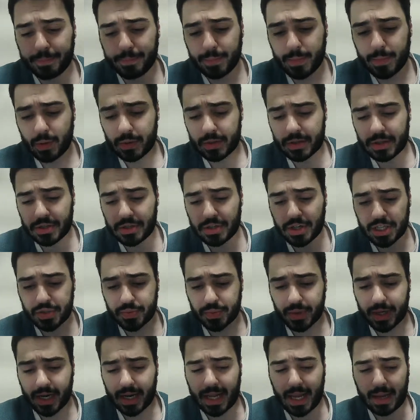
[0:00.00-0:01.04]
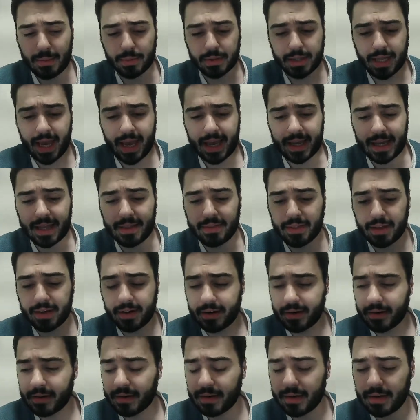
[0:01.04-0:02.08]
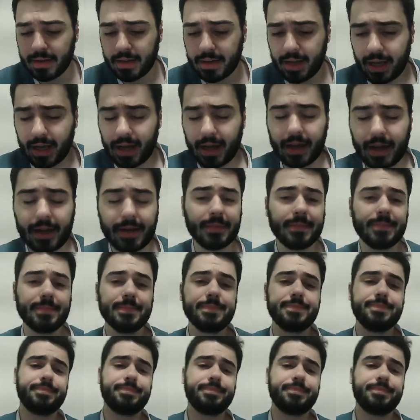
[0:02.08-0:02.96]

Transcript: As the Jets were kind of able to hang in there. And